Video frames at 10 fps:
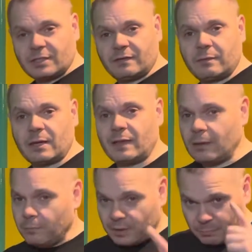of him, and
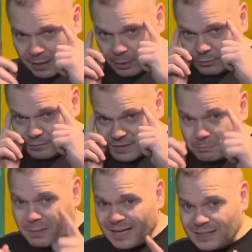then with the power of his
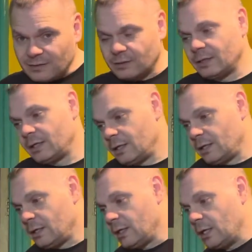mind
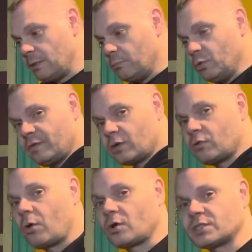he'd move it
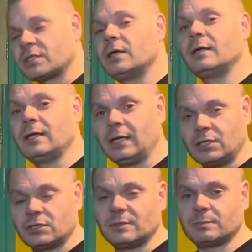across
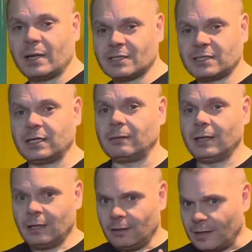into his basket.
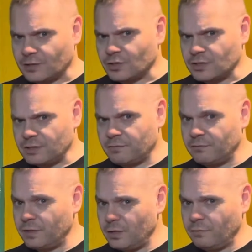That's on a different
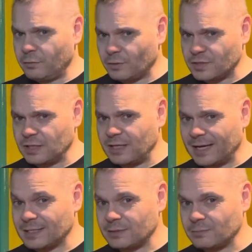video. If you want to see the
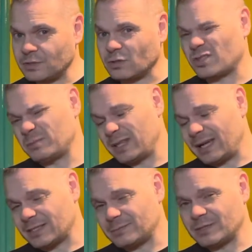items or some of the
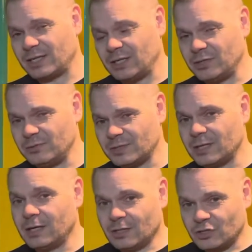items that he used,
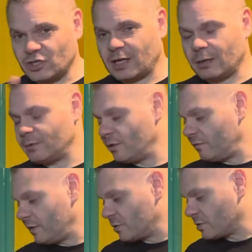check out my other
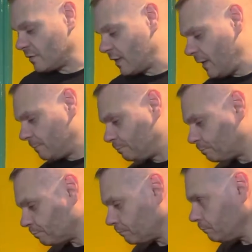videos for that.
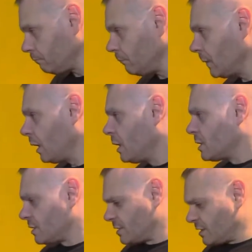
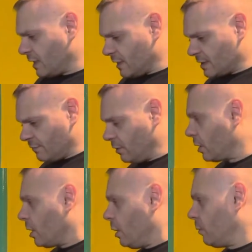So as I said, let's have a
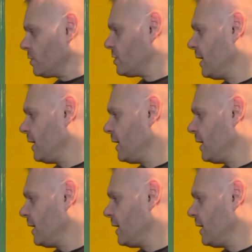look. Once they